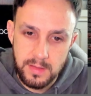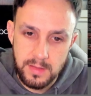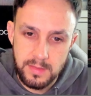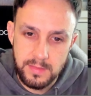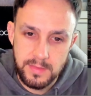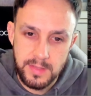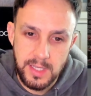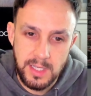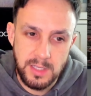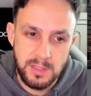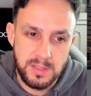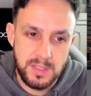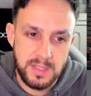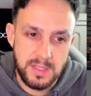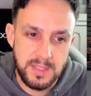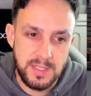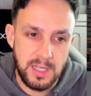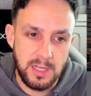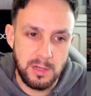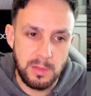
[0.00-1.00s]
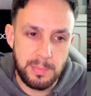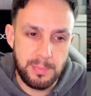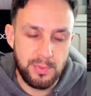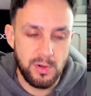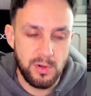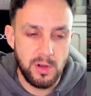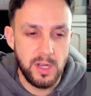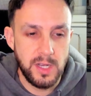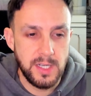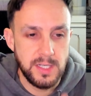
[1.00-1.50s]
here's a sale
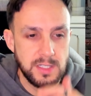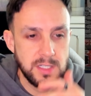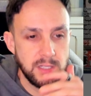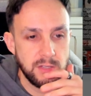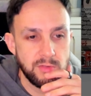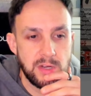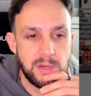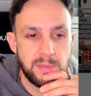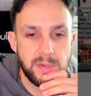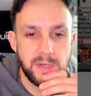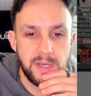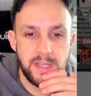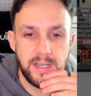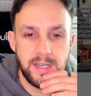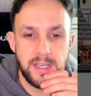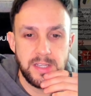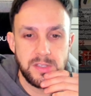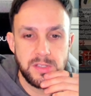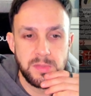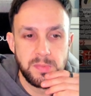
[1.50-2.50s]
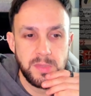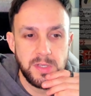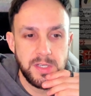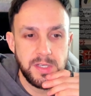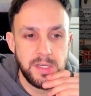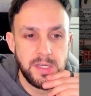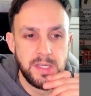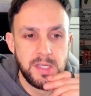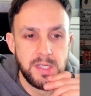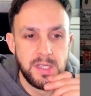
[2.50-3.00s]
prior to the reprint
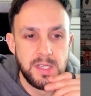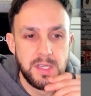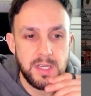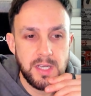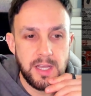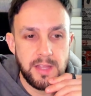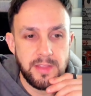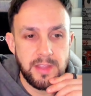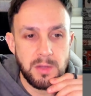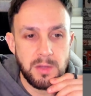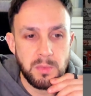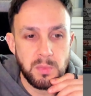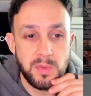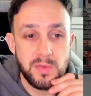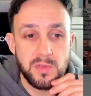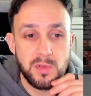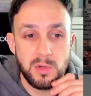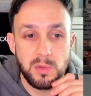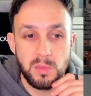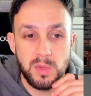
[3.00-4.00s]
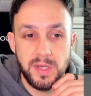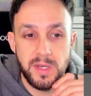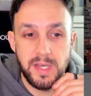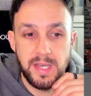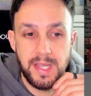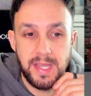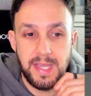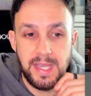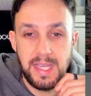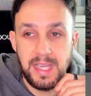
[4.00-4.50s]
announcement, and then we've got one
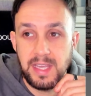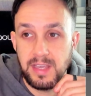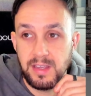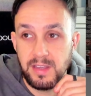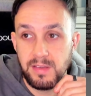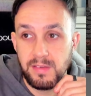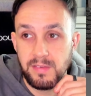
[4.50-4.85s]
here